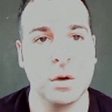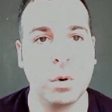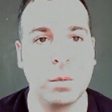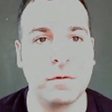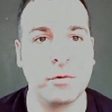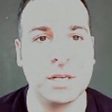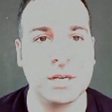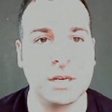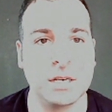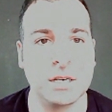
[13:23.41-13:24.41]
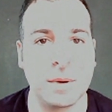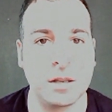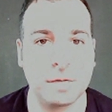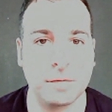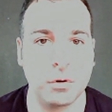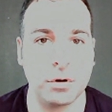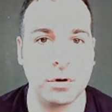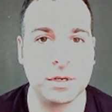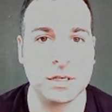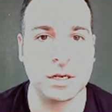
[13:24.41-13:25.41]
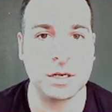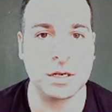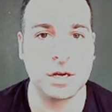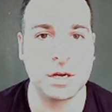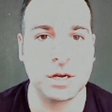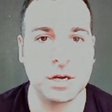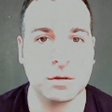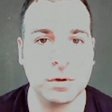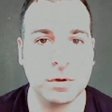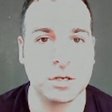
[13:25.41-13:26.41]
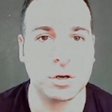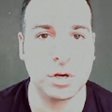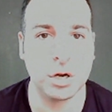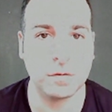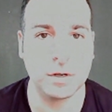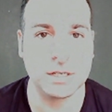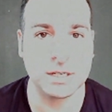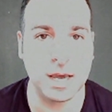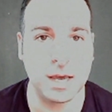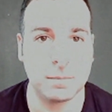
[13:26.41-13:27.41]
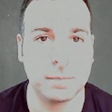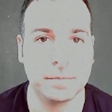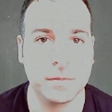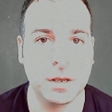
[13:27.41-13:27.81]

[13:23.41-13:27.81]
What we've written is about the fraud that's occurred with this whole COVID scam.